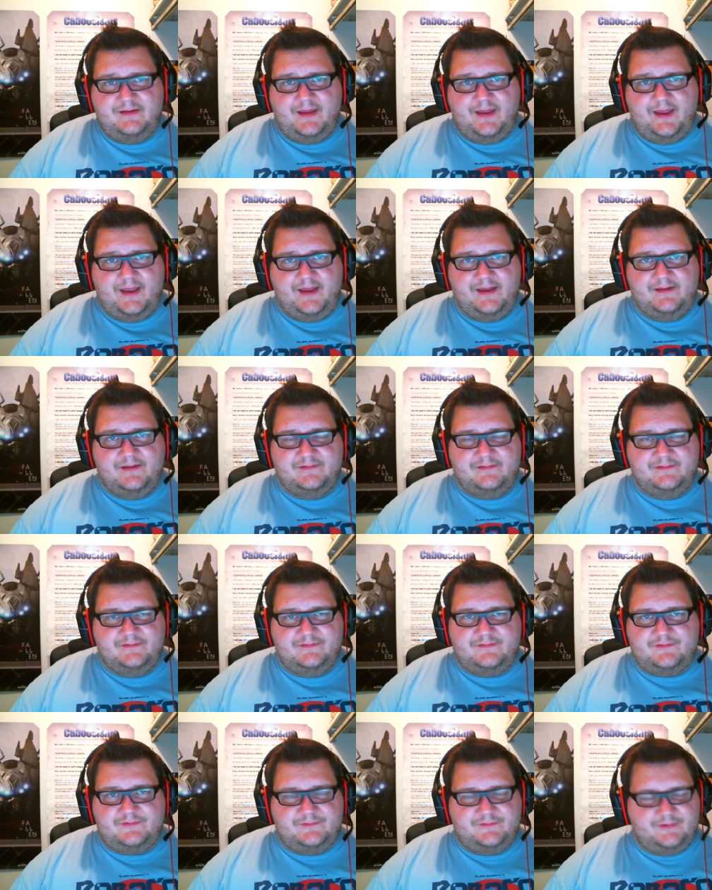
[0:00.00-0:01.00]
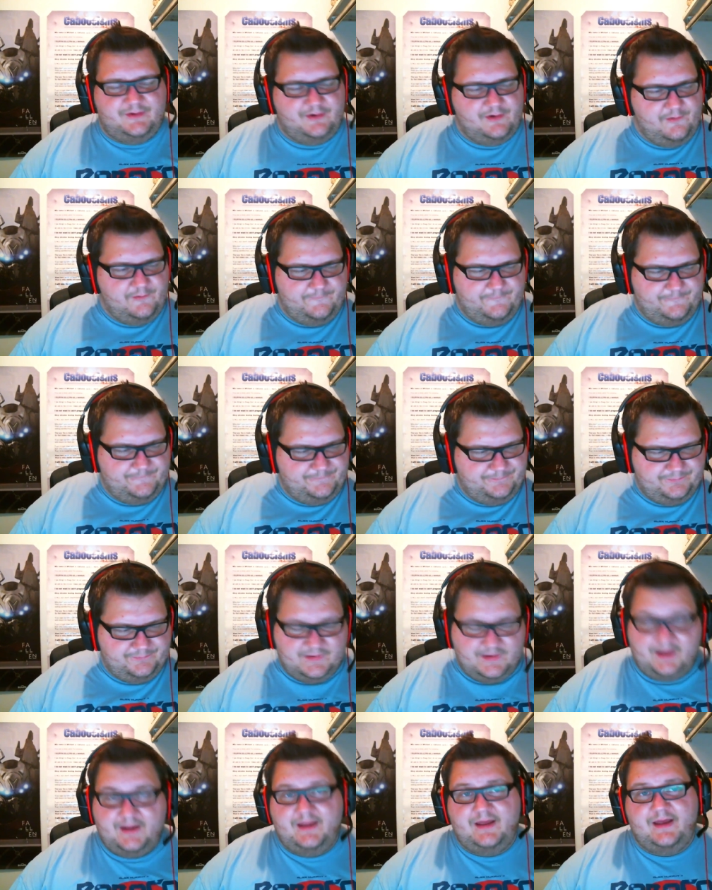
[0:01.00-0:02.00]
And, you know,
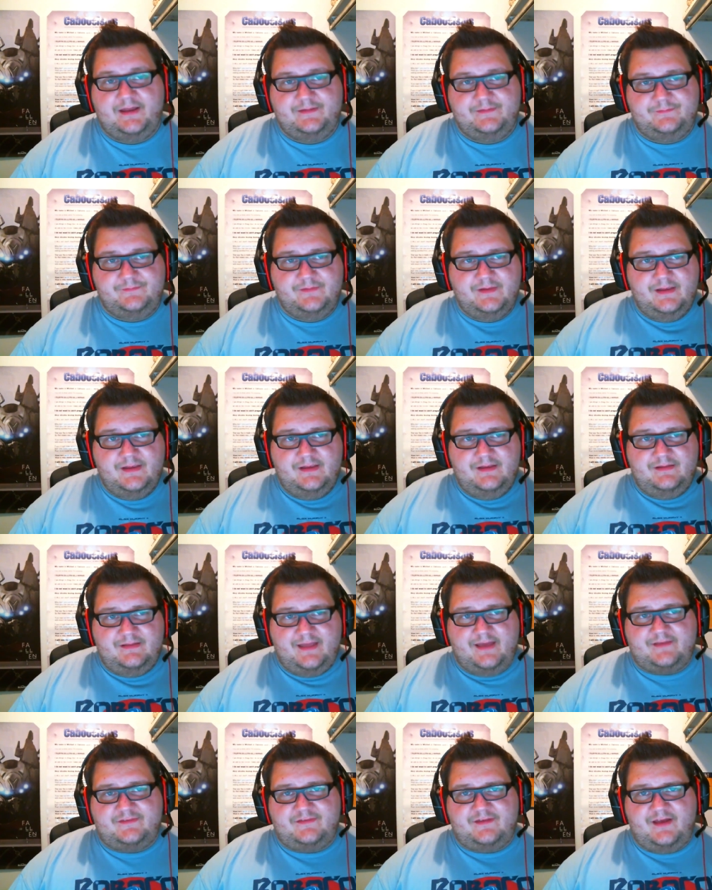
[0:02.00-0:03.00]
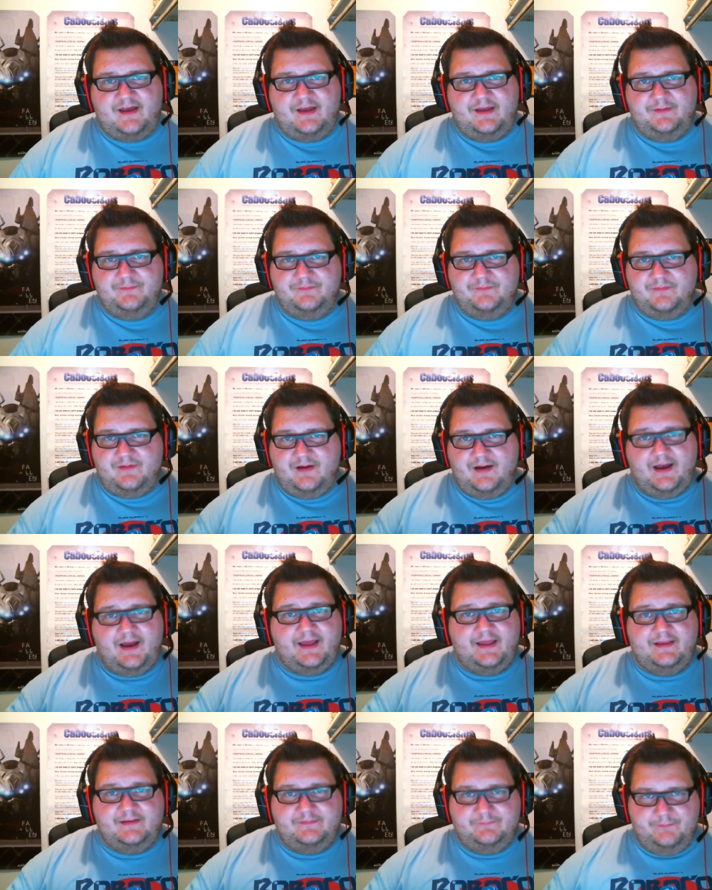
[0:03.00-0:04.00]
I, I next time
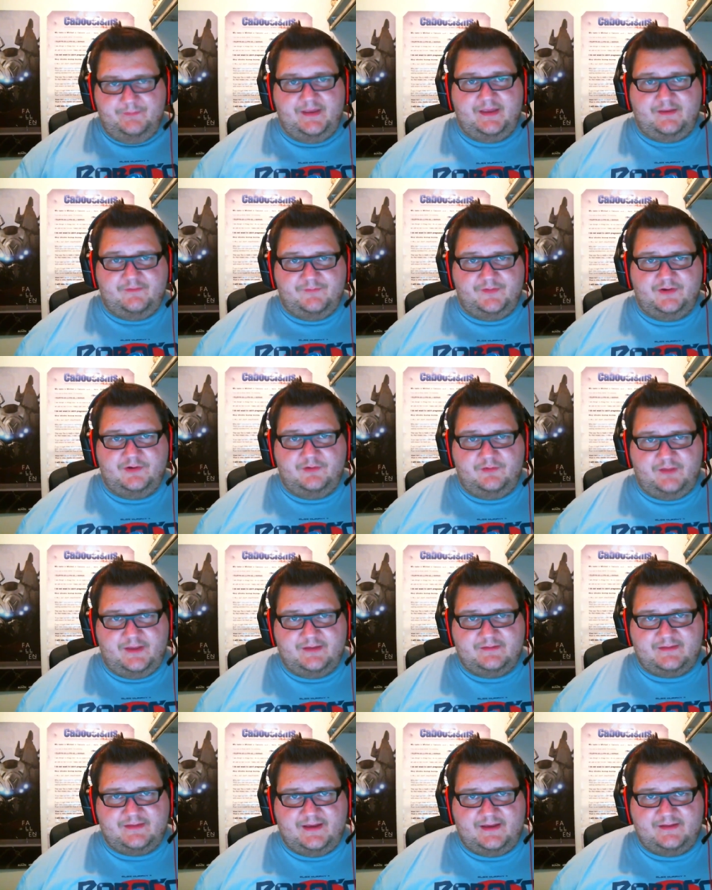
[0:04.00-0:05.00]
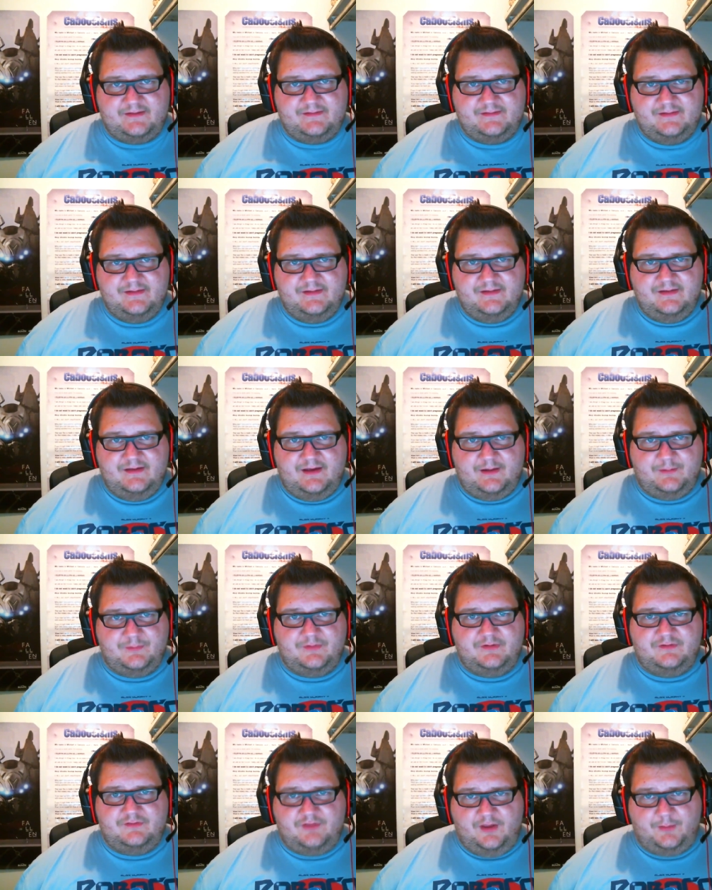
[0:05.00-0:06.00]
I make a video like that, I'm
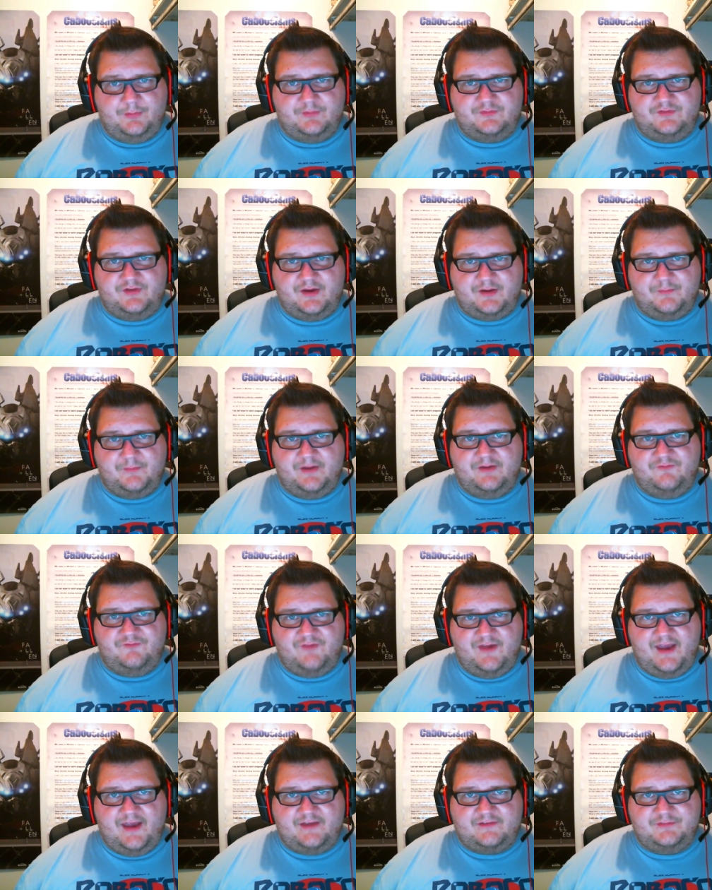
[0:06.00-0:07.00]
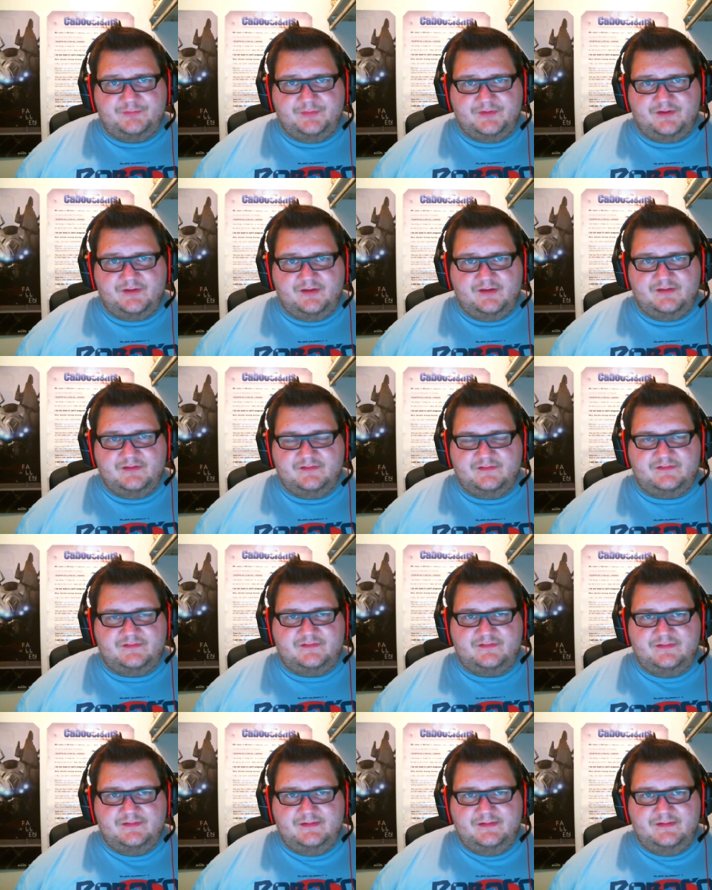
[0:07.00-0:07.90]
going to double check my facts because